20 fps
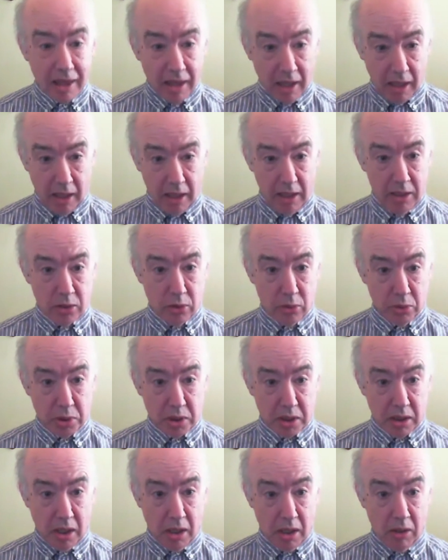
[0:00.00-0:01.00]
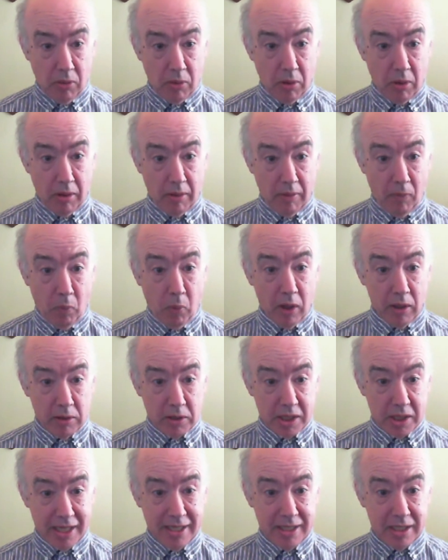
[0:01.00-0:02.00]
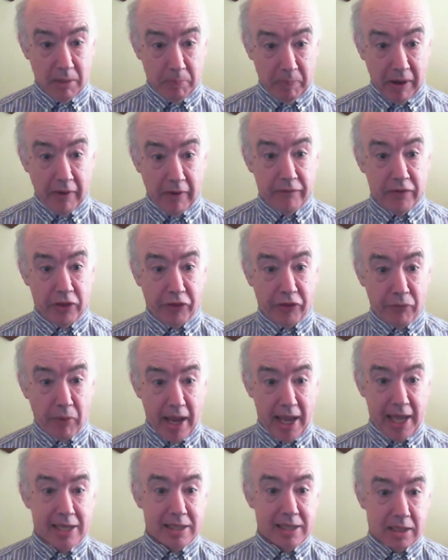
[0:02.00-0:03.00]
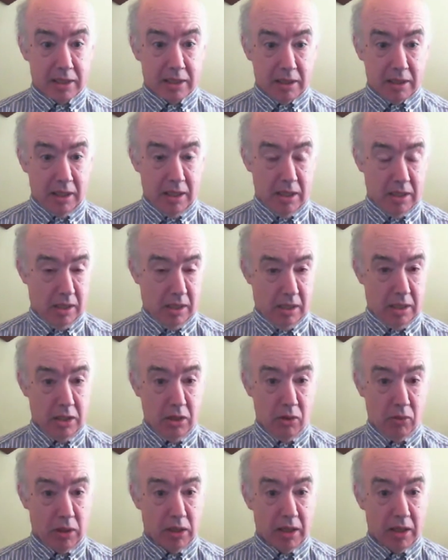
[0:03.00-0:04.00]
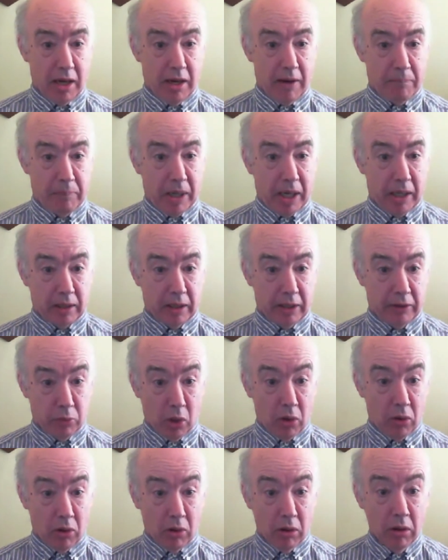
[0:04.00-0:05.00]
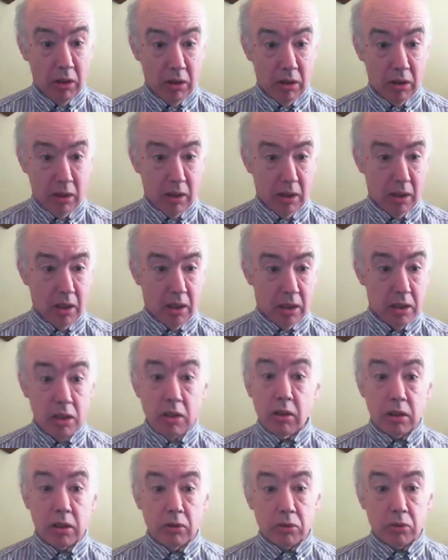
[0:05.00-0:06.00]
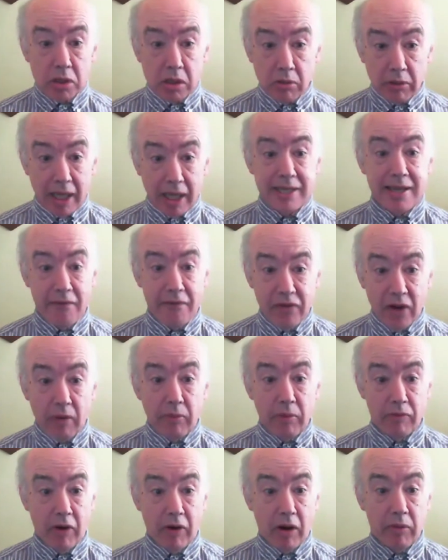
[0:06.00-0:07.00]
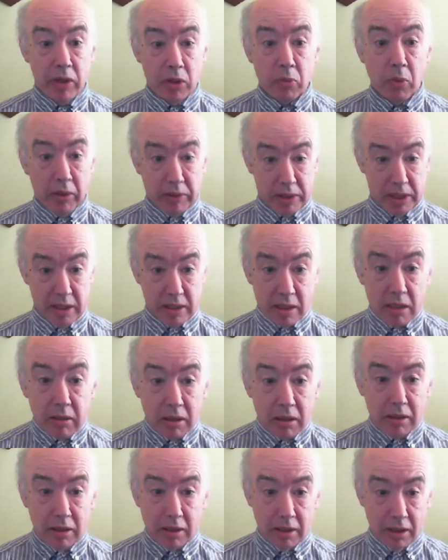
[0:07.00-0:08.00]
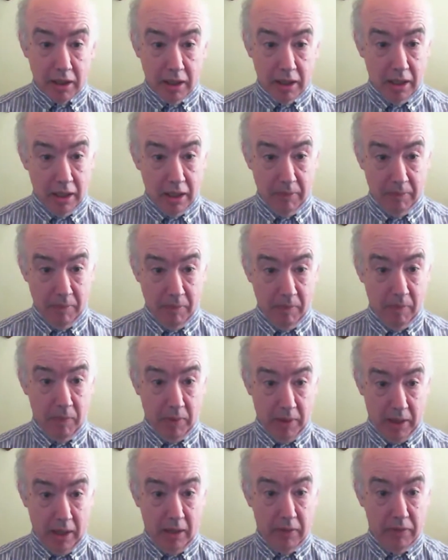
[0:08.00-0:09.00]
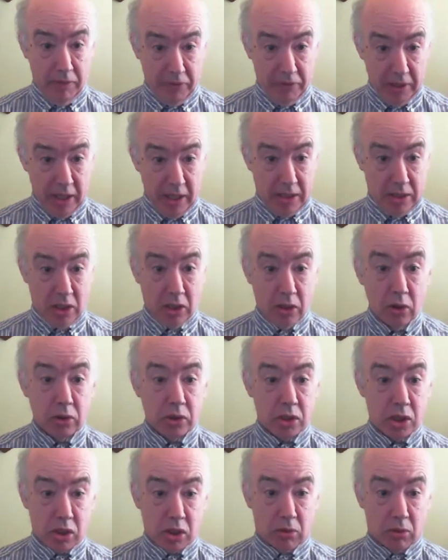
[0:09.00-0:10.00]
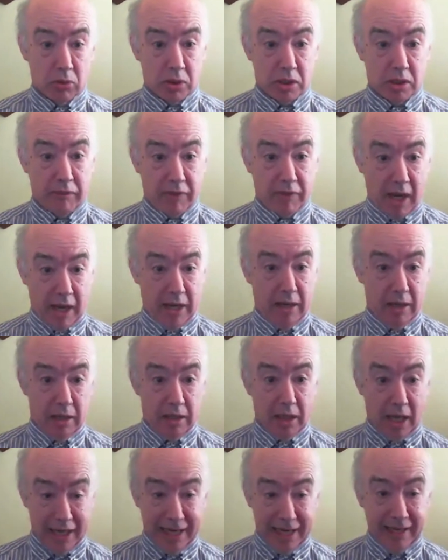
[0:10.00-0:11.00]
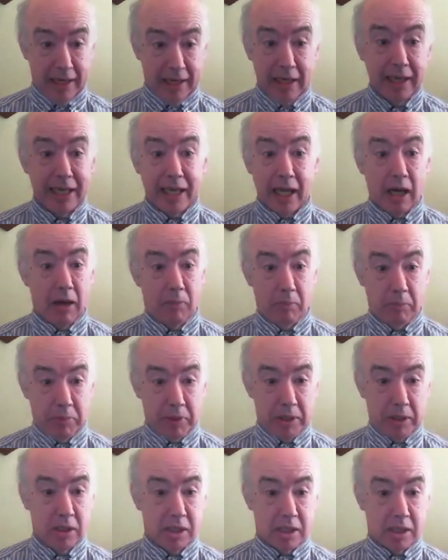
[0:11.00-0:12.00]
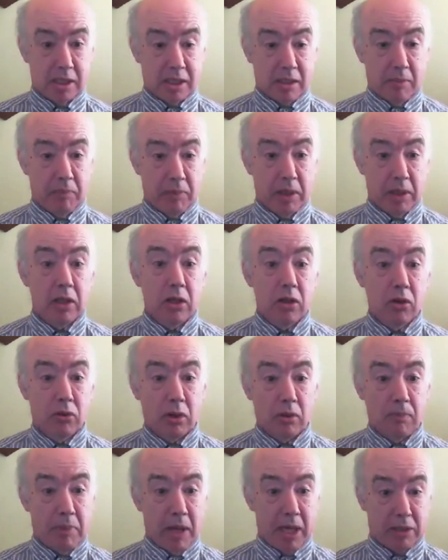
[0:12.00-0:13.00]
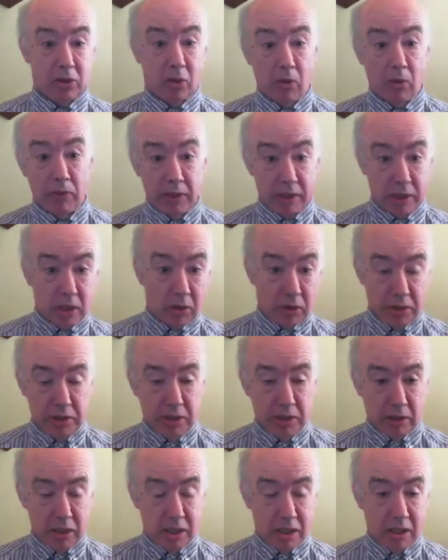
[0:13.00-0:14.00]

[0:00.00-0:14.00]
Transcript: That is also, whilst is a bit of a threat in that you can get it badly wrong, you can also get it very, very right. And it's a good source of getting an income because it's something you can bet on that's got a